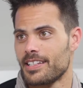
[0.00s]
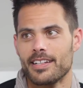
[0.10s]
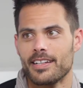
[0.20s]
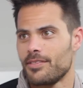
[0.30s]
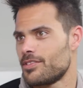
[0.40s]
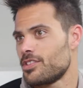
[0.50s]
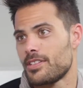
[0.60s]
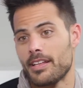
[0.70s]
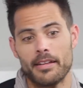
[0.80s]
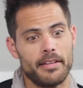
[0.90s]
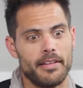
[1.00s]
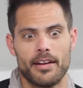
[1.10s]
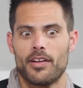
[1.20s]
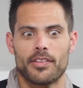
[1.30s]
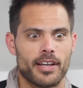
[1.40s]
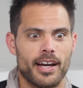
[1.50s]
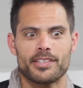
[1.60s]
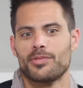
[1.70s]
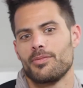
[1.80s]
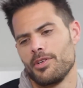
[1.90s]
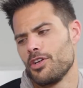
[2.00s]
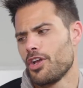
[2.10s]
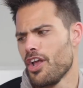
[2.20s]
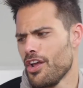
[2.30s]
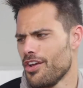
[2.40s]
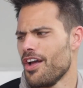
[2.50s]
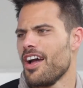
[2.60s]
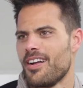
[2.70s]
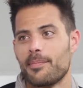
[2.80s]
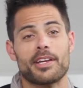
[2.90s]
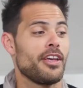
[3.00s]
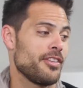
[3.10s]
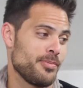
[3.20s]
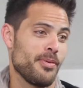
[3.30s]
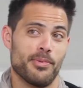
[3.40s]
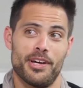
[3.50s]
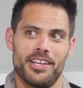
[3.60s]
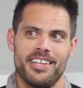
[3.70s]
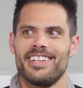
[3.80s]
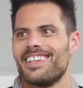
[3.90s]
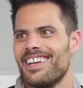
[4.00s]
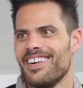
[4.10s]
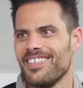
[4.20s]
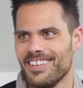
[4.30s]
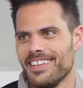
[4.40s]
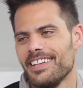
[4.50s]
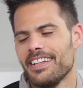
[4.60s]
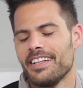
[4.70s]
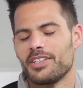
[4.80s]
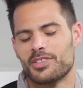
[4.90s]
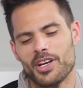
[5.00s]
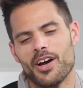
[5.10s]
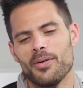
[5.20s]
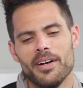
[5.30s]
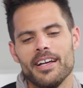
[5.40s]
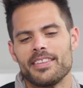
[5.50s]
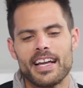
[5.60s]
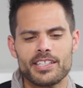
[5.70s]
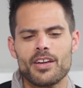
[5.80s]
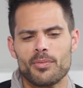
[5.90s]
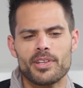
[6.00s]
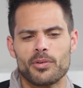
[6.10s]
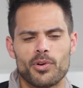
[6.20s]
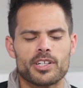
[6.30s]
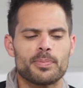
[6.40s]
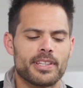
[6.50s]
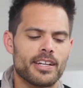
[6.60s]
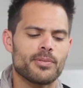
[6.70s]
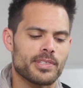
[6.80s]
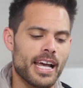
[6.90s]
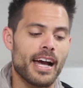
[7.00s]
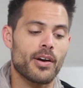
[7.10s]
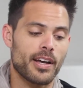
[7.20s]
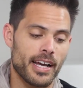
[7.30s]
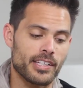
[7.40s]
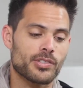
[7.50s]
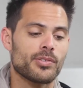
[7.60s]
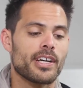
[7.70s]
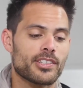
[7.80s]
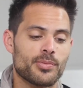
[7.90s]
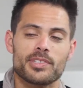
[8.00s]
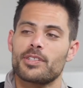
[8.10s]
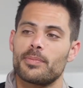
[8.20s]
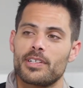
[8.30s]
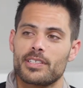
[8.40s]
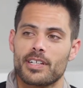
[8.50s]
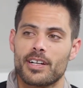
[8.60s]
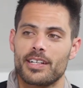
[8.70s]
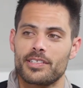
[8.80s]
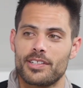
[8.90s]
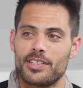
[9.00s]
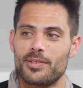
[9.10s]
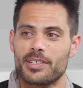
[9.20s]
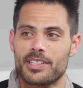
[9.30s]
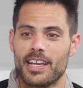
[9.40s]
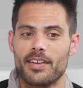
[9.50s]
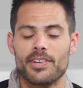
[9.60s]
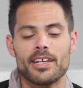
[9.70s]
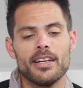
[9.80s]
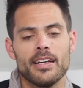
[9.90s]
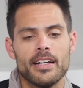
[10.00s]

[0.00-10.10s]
And then all the guys would be like, hey, yeah. And I'm like, yeah, this is my buddy, So that's how it really worked. But then it was out of high school. I actually went to the military, into the U.S. Navy.